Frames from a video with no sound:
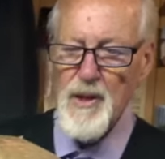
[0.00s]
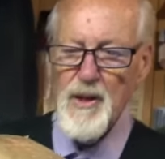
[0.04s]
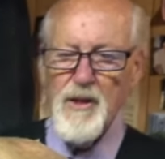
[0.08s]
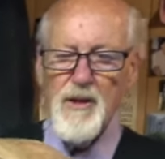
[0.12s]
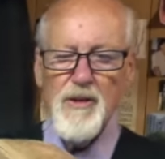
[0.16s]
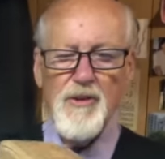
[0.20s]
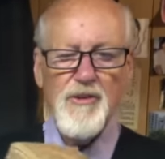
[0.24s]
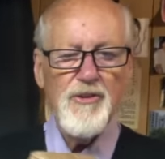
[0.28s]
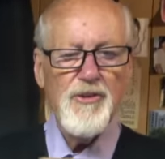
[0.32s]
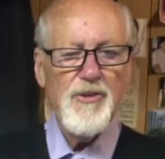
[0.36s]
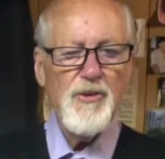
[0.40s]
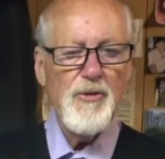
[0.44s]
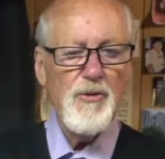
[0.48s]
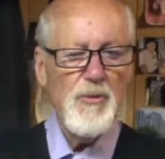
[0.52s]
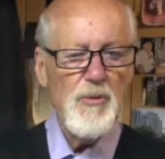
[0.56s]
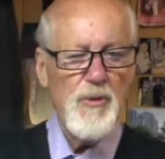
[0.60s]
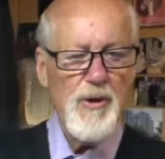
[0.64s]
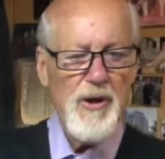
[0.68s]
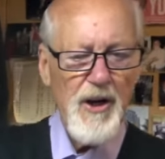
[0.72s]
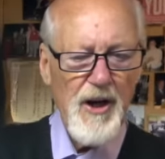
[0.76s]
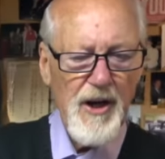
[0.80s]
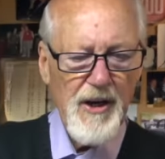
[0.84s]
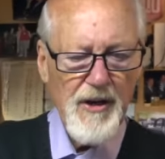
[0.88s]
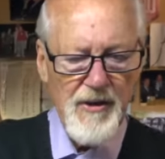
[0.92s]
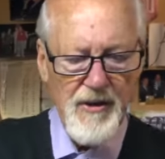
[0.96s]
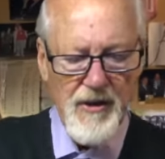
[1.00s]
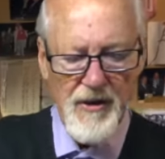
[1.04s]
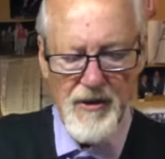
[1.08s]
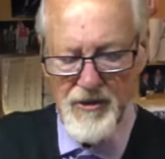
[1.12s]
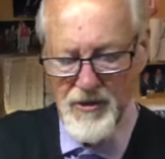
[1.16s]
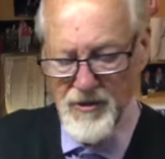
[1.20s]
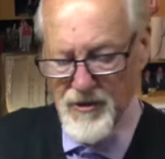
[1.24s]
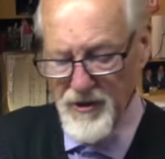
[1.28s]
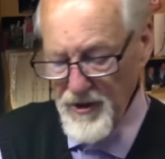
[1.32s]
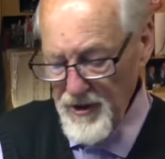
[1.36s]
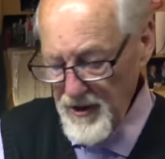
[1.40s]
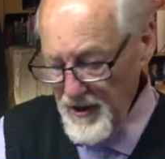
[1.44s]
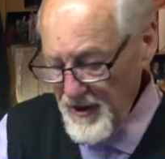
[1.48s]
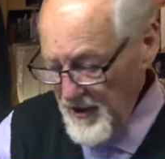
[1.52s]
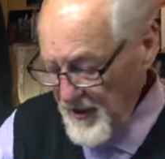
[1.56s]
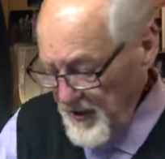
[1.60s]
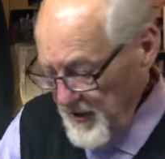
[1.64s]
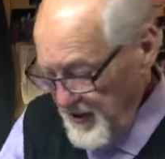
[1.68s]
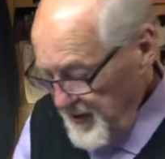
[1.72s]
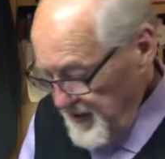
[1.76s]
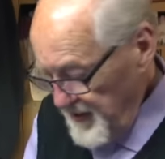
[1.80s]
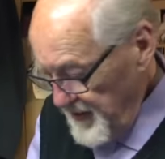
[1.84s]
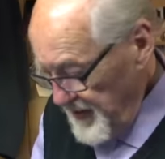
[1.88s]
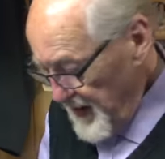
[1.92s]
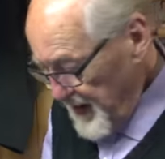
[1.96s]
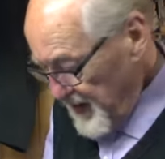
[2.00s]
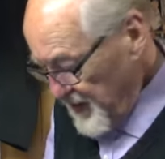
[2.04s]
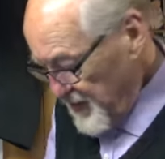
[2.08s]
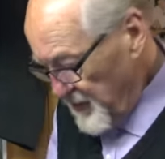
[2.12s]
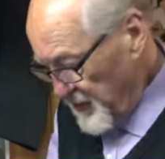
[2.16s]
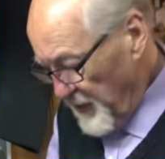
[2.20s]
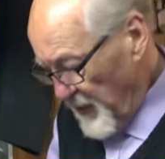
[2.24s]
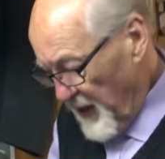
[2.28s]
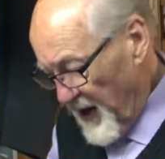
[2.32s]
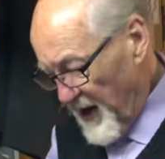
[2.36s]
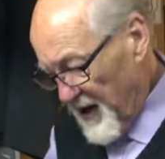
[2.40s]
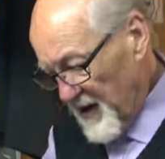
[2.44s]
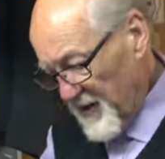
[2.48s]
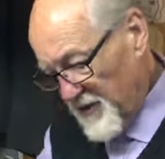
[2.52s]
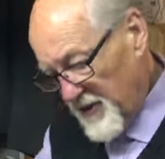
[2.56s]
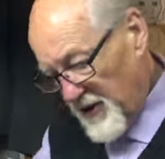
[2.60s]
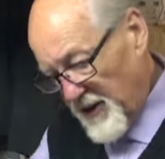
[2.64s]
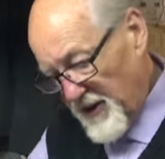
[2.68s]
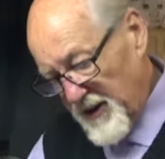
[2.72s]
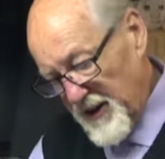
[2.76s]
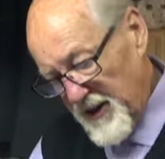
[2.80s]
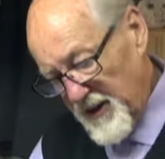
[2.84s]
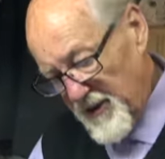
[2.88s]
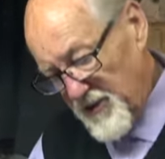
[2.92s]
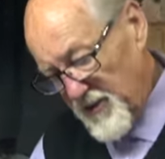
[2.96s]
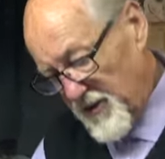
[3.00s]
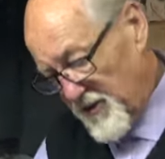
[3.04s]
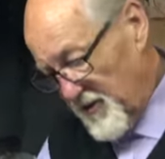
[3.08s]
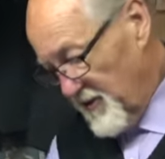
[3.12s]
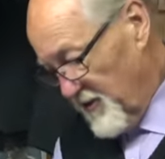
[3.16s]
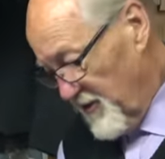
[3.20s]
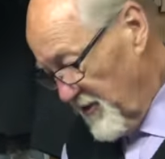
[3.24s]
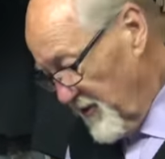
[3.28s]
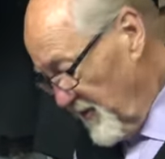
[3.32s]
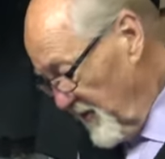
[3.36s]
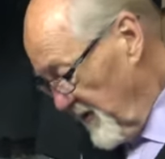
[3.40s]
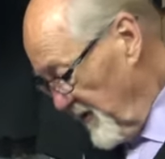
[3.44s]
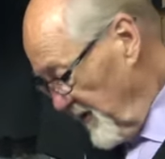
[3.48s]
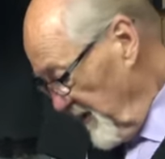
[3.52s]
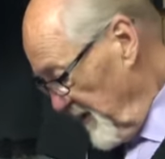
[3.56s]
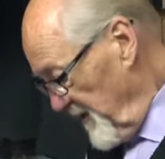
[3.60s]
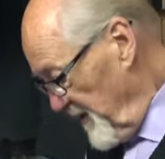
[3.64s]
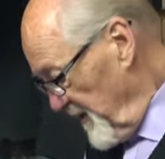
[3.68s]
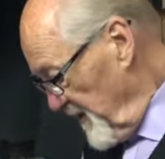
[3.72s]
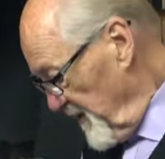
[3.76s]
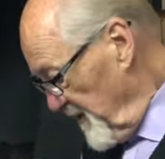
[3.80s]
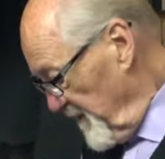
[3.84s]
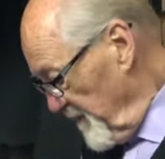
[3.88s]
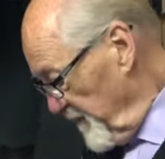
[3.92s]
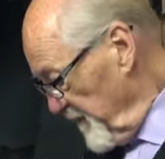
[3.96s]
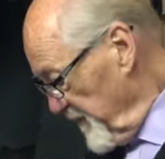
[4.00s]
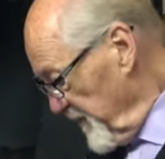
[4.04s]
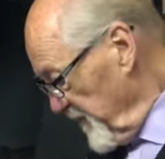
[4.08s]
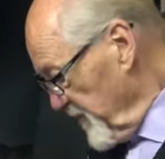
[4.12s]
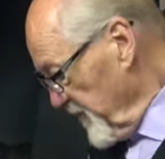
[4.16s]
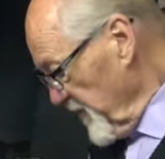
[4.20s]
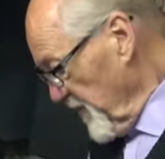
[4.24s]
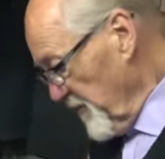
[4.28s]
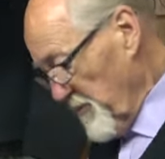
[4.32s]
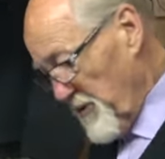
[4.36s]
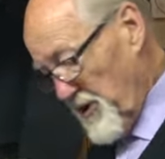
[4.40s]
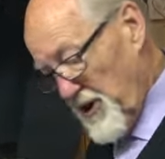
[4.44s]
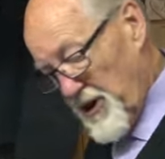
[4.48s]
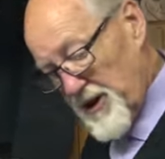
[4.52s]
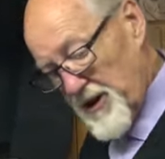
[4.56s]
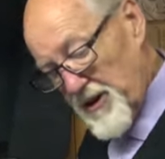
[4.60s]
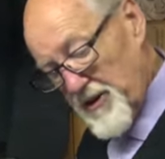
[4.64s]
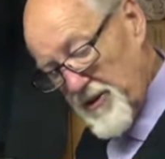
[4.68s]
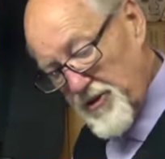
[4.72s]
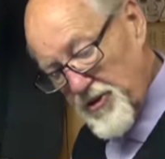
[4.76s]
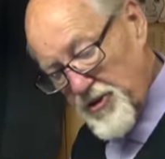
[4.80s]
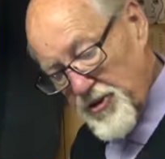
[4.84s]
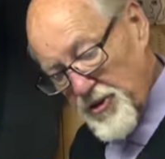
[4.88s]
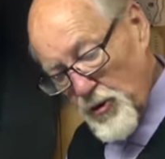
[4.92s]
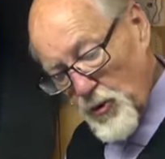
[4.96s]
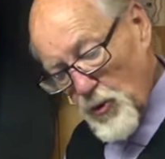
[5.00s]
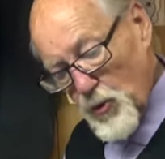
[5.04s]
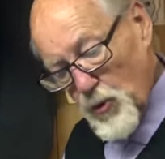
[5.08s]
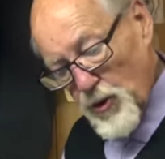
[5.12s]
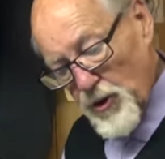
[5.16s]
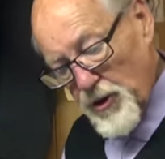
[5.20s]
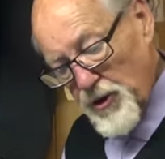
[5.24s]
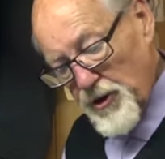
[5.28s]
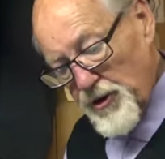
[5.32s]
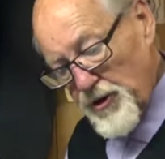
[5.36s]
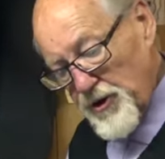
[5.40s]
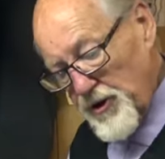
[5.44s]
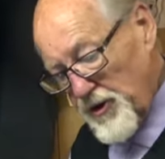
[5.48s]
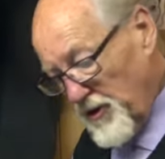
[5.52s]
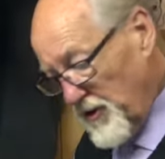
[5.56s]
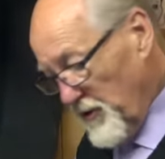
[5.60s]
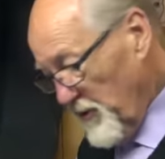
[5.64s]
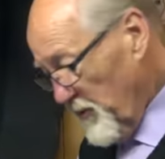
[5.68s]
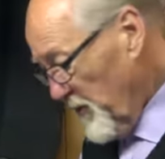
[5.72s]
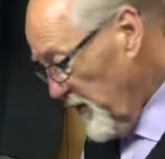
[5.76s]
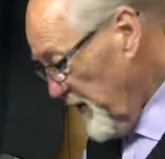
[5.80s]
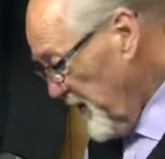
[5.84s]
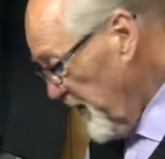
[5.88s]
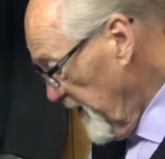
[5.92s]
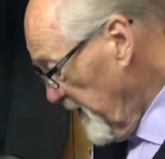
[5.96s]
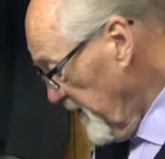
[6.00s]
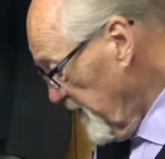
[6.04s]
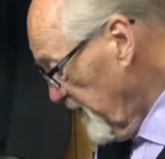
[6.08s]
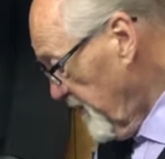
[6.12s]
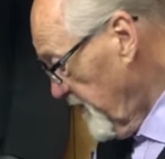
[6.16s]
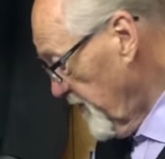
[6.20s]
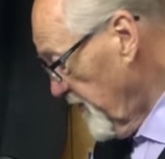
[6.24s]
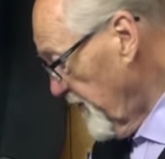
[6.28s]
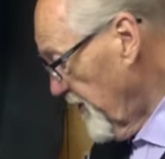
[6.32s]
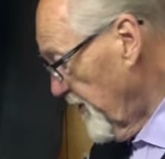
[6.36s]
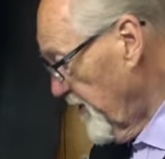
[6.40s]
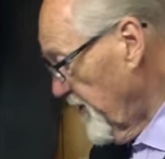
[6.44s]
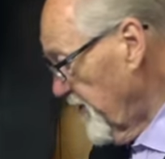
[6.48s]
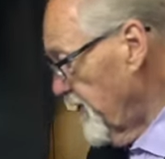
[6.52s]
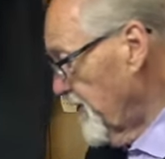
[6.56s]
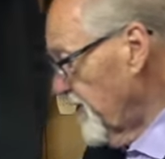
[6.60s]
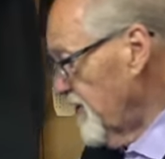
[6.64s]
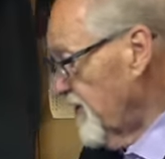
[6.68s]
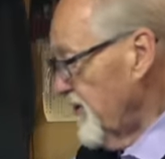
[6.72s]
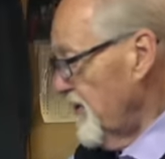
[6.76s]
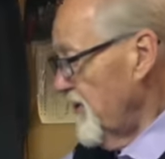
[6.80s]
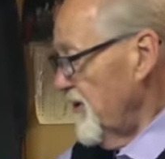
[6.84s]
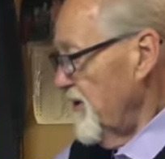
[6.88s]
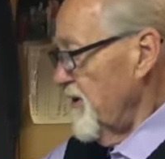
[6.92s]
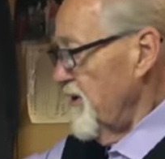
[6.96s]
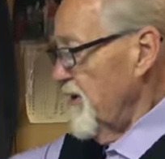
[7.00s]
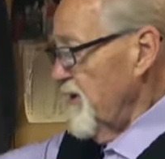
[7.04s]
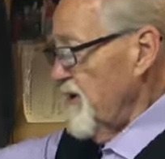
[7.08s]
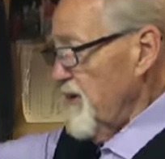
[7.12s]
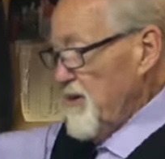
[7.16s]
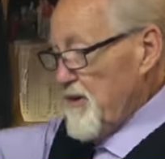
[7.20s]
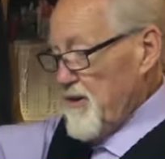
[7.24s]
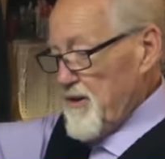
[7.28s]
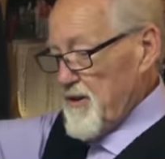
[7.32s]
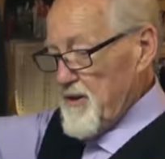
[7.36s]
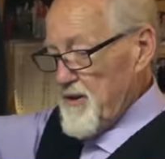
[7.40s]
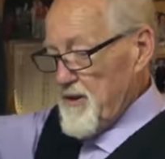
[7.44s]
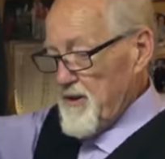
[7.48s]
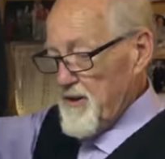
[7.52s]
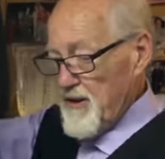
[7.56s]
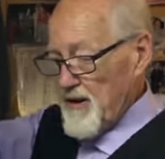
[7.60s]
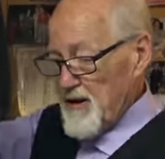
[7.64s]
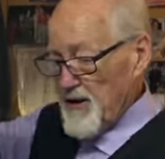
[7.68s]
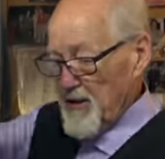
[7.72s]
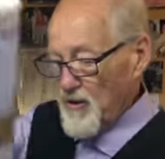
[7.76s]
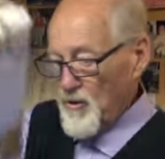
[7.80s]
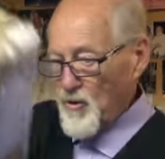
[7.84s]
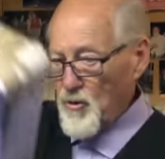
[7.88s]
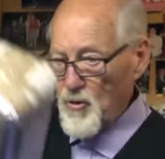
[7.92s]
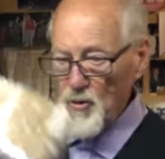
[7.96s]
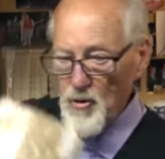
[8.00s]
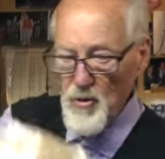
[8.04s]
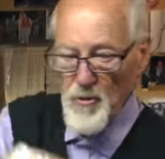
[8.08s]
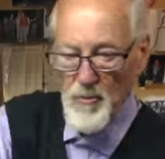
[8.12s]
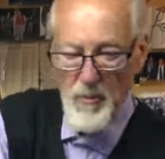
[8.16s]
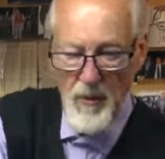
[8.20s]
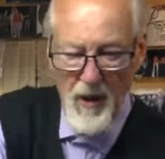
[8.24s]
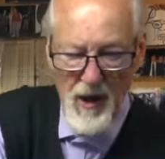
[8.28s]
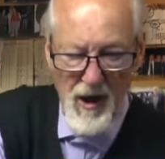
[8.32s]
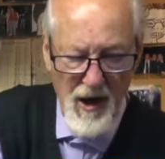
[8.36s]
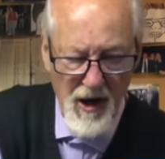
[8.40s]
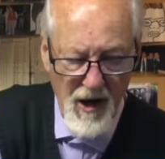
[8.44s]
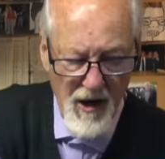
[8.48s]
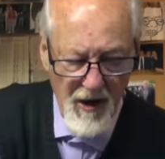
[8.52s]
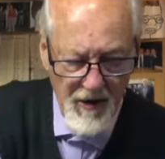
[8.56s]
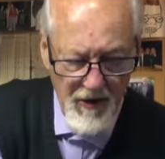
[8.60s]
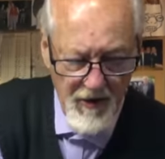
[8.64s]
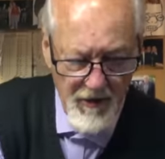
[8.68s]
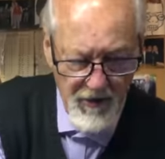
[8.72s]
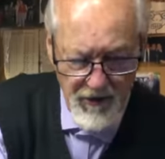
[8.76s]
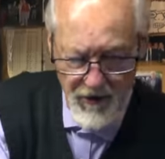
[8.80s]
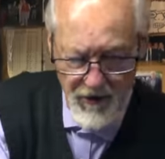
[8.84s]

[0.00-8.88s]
let's see what we got in this next box. I guess it's some kind of sword. The way it's. Uh, In a long box,